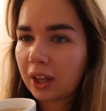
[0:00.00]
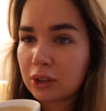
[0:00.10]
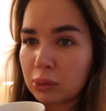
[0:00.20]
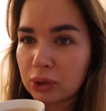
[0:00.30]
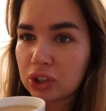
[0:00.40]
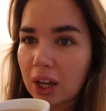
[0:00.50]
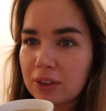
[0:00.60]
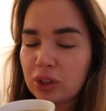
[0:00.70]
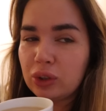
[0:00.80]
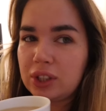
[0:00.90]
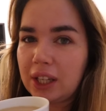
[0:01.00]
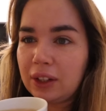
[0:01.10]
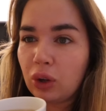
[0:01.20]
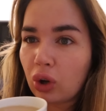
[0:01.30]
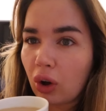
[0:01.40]
a kettle, but she has no tea,
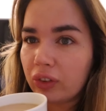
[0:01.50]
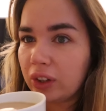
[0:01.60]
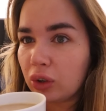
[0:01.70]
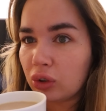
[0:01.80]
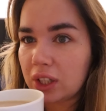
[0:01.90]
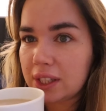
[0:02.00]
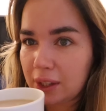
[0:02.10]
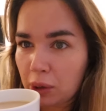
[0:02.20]
no coffee, no green tea,